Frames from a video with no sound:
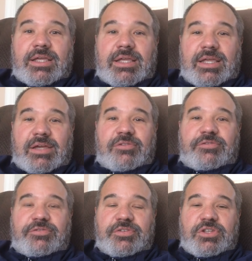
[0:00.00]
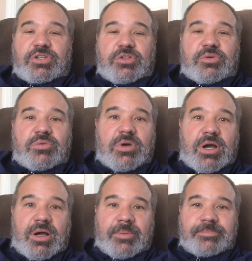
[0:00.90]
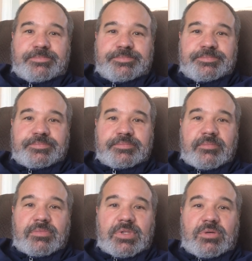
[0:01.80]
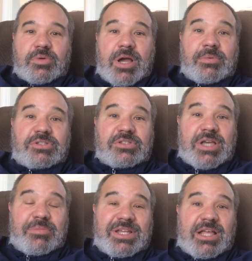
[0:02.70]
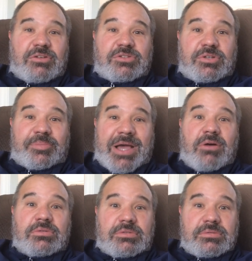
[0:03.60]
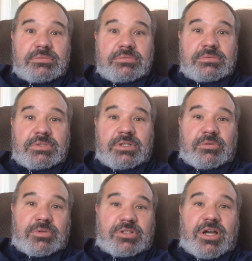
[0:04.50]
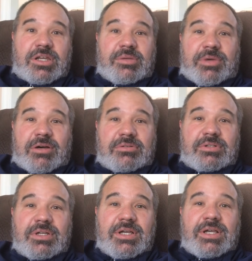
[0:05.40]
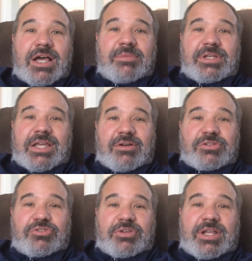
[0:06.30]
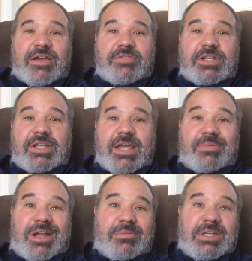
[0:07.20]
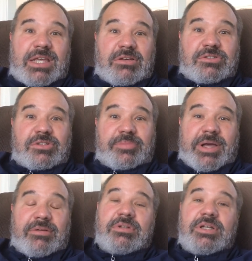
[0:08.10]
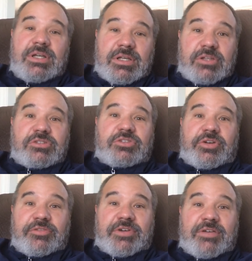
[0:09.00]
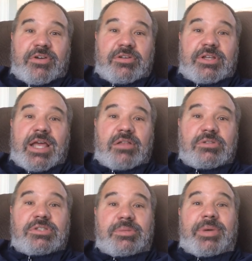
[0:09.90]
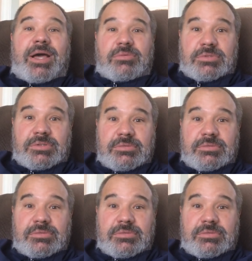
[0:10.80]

if you, how many calories are in a pound? We're talking about how many calories you can have in a day, but how many calories in a pound? There's 3,500 calories in a pound.